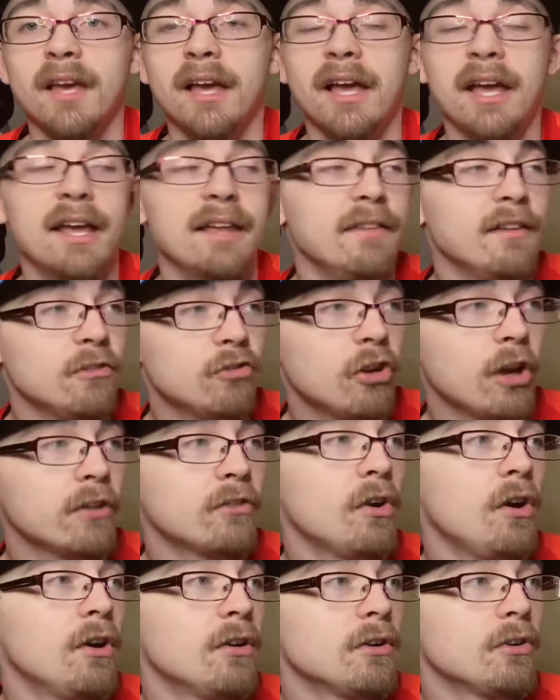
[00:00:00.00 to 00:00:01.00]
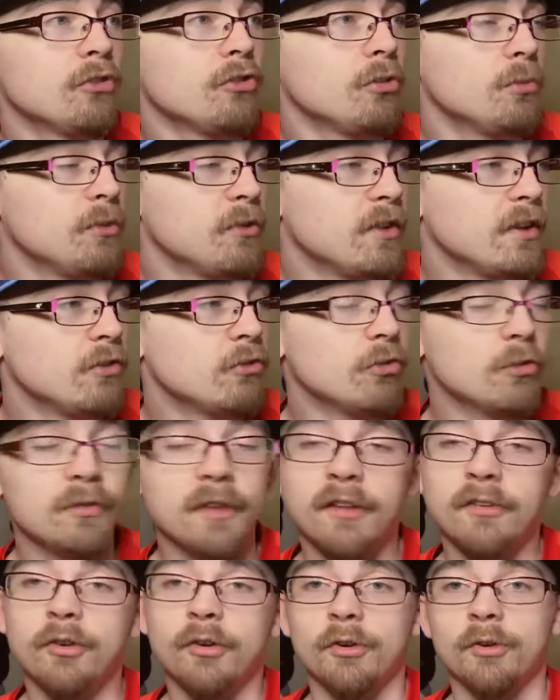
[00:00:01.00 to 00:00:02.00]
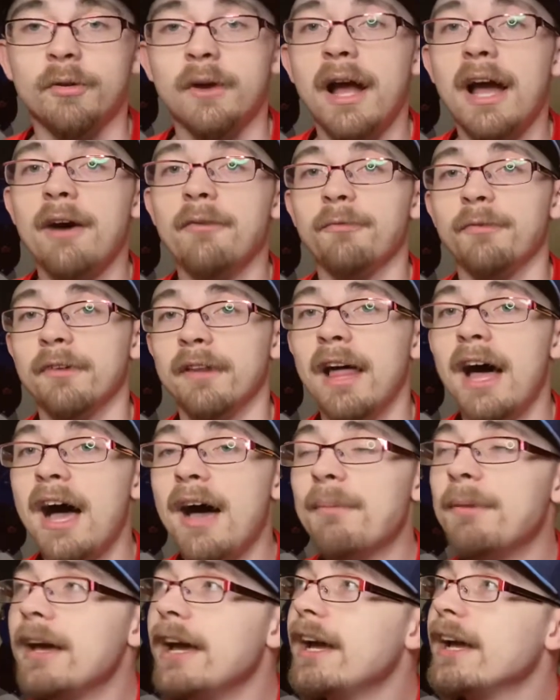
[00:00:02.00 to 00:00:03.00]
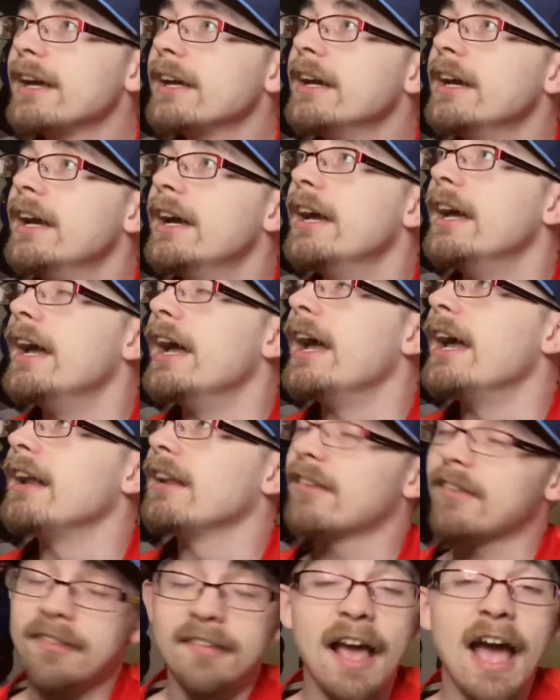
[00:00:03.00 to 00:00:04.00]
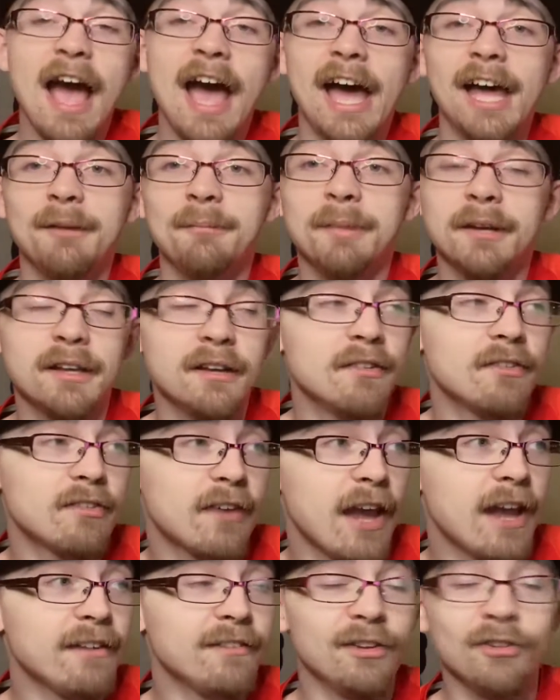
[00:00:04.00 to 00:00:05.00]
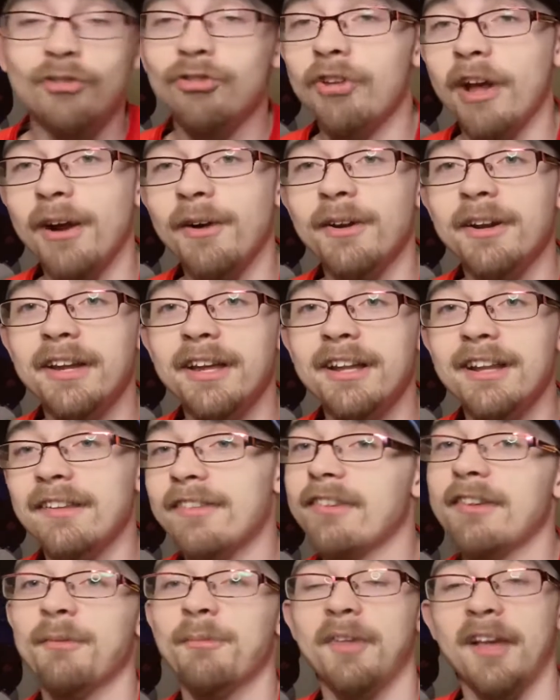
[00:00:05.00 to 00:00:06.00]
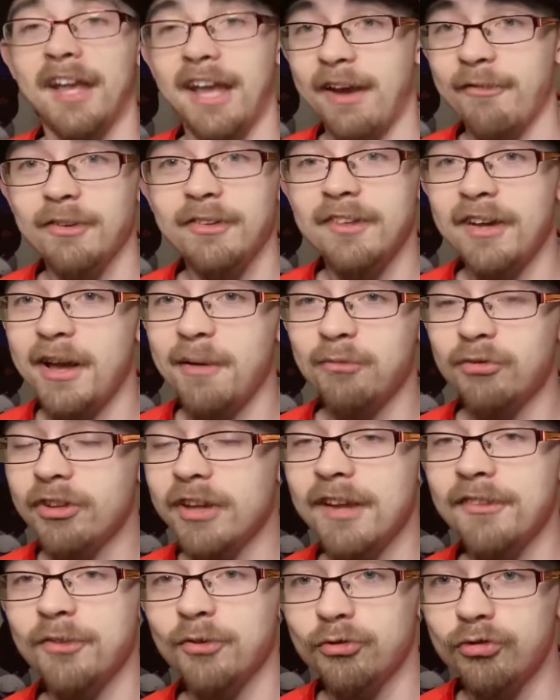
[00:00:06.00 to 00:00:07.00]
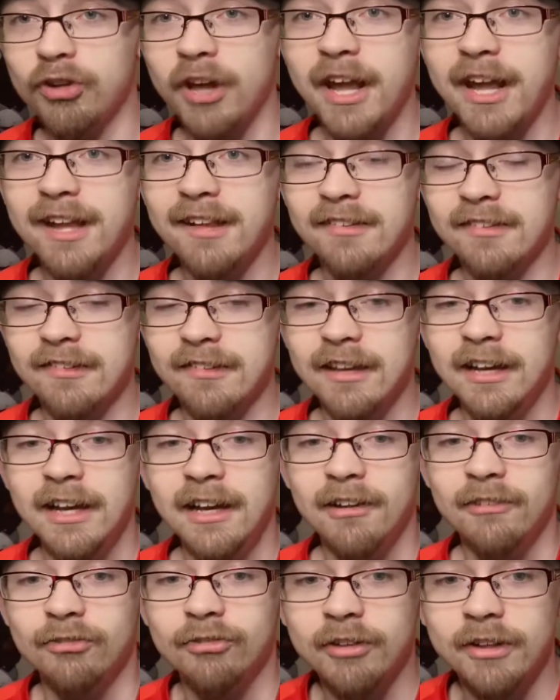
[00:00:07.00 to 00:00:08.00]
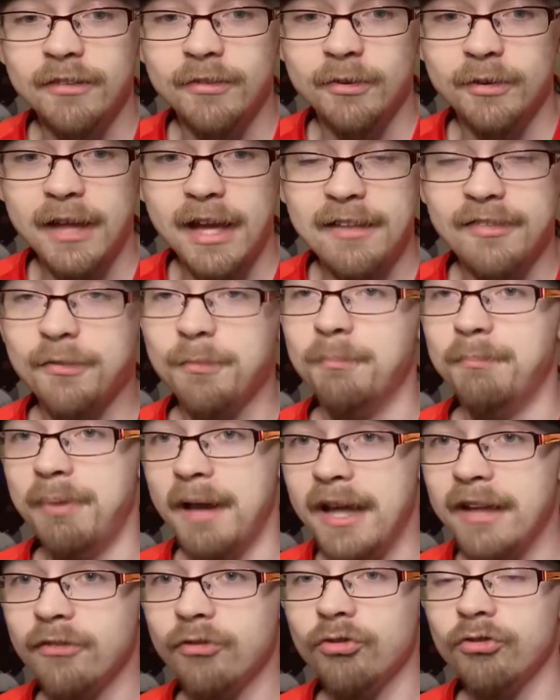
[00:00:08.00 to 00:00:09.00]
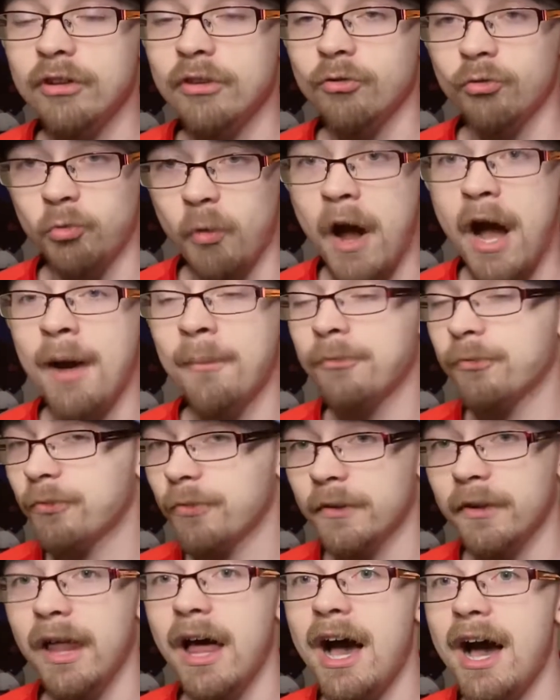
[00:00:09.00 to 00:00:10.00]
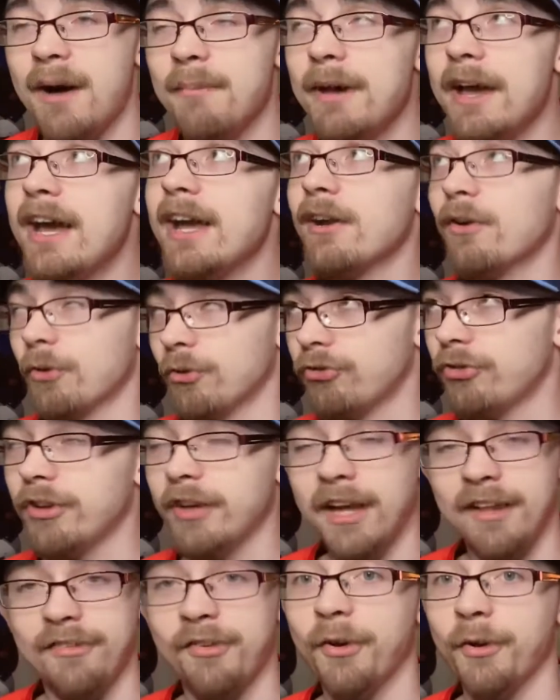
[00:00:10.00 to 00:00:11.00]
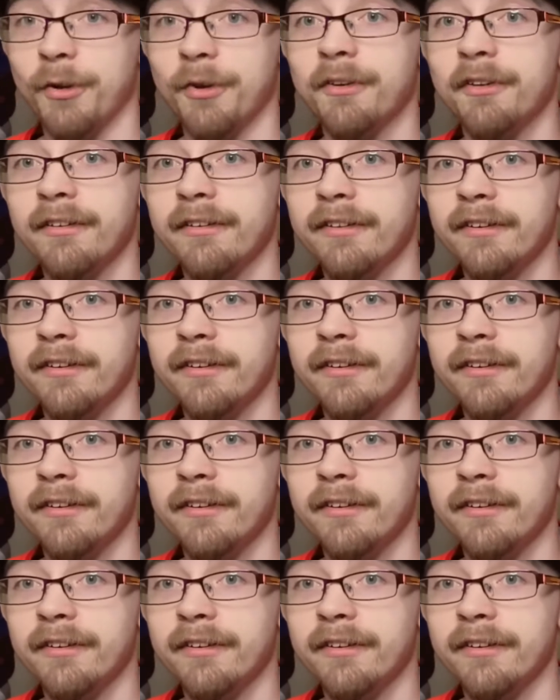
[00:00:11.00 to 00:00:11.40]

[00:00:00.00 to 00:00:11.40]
And they checked on her. She was injured. They took her out for Labbé. And it's sad because Kailen Sheridan, it seems like every time she gets her chance, she either gets benched and dropped for Labbé or she gets hurt.